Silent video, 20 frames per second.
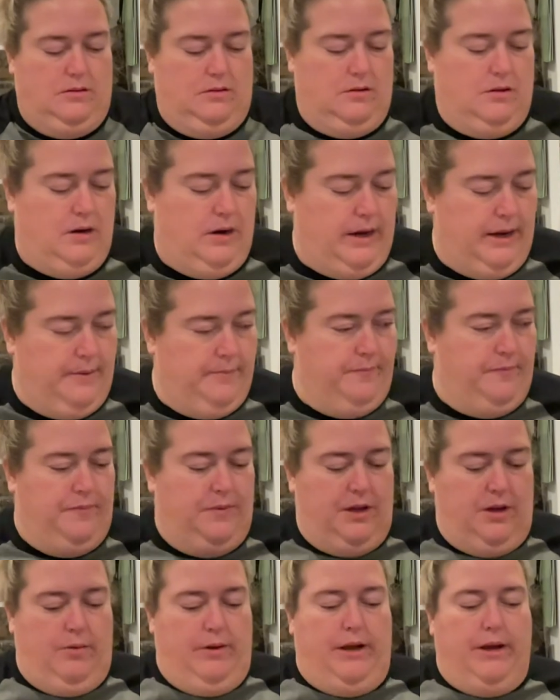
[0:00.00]
Alright.
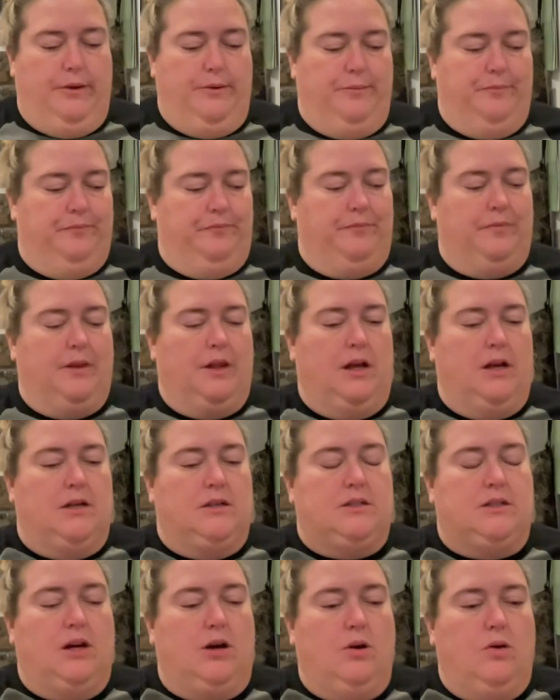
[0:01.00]
Here we go.
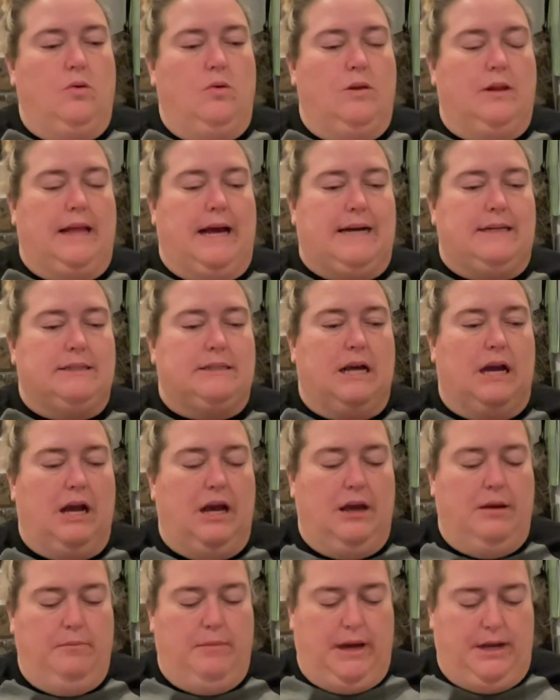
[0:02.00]
So, last
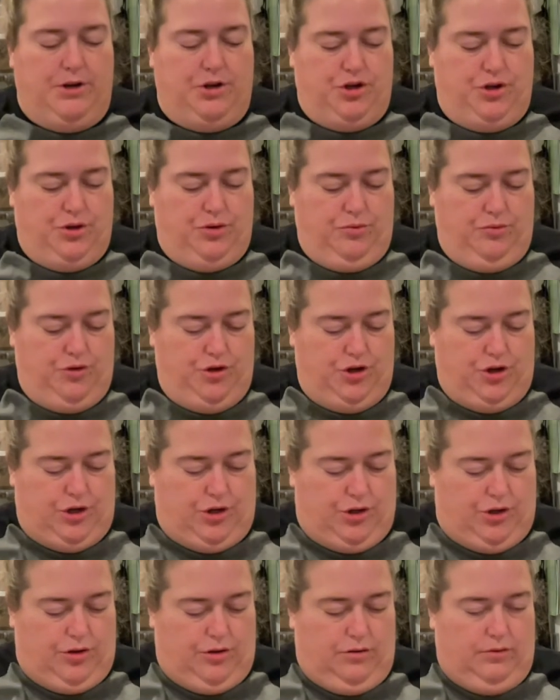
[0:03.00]
time I showed
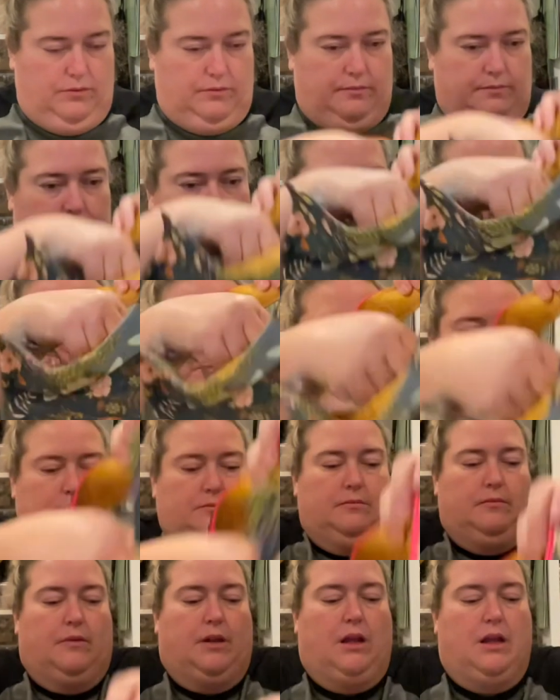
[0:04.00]
y'all
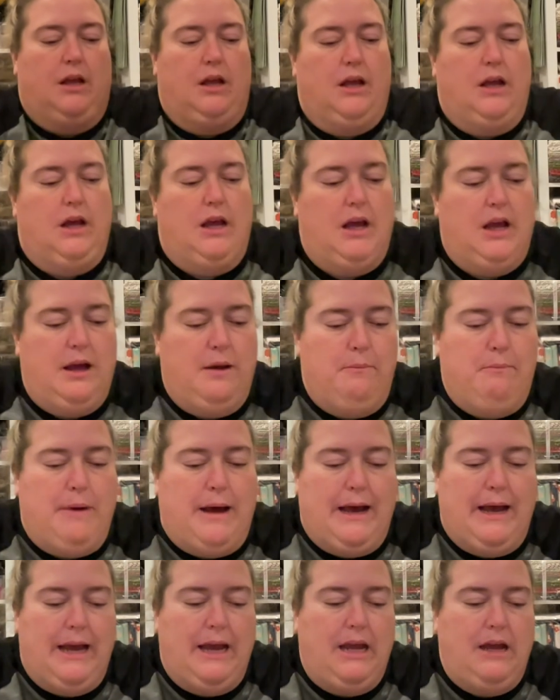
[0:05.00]

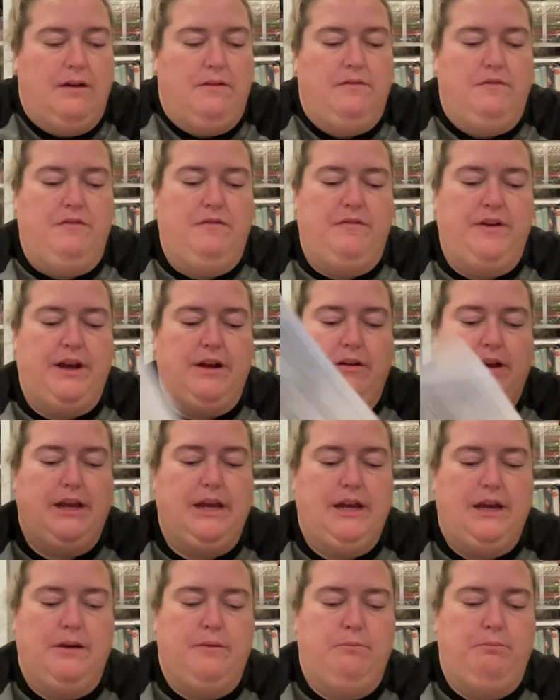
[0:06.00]
my
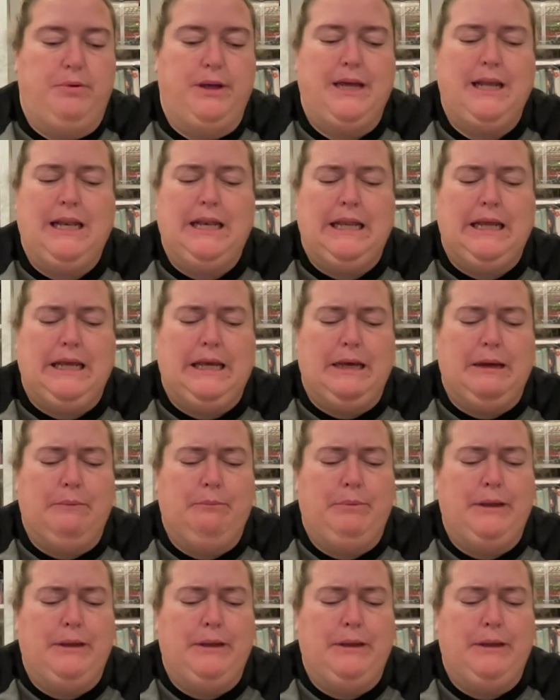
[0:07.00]
very piddly